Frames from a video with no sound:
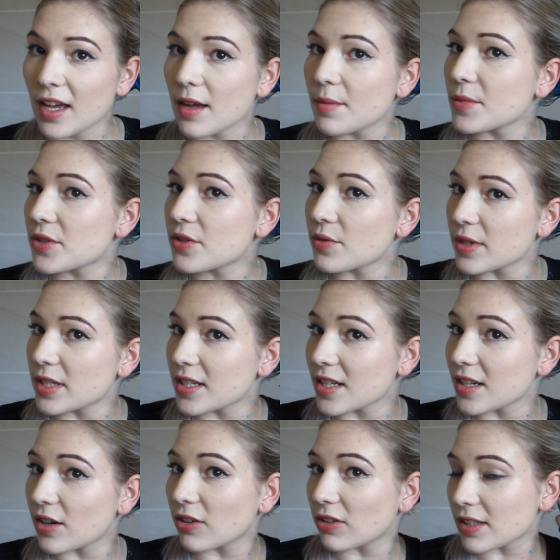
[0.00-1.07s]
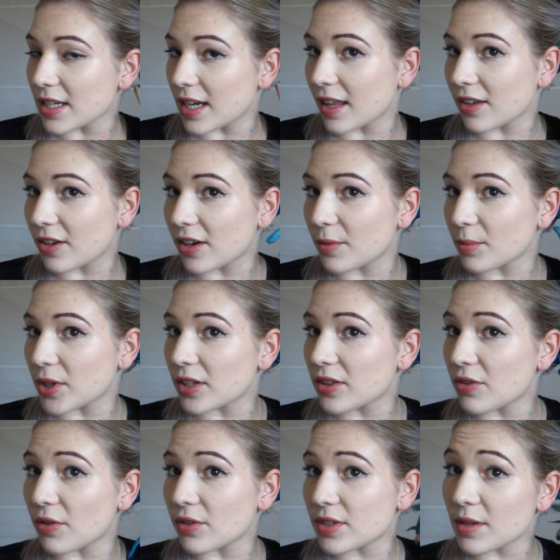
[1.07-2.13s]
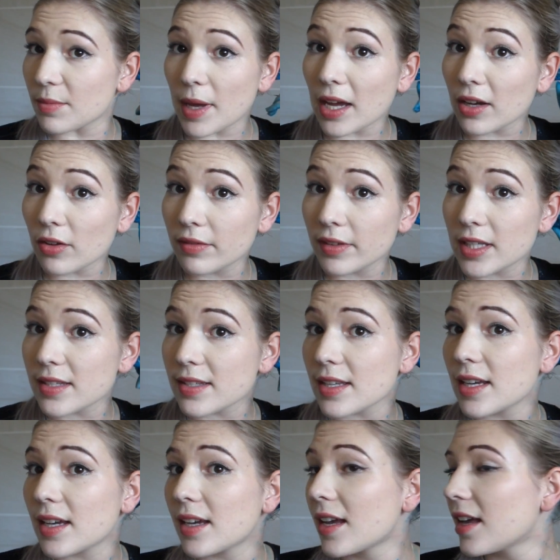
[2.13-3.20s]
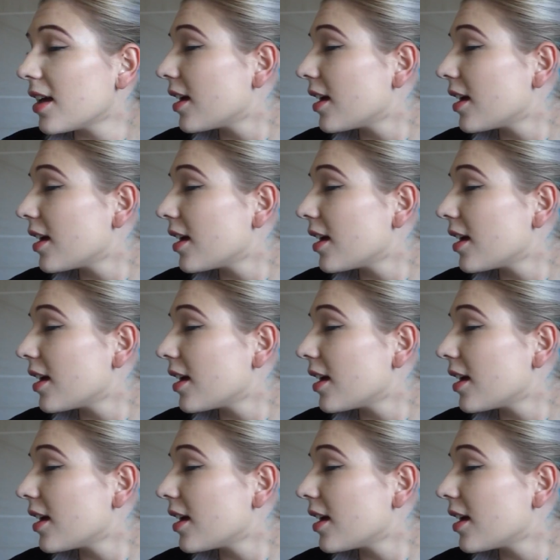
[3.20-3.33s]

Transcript: I'm just twisting it all together and I'm going to throw it to the back, obviously.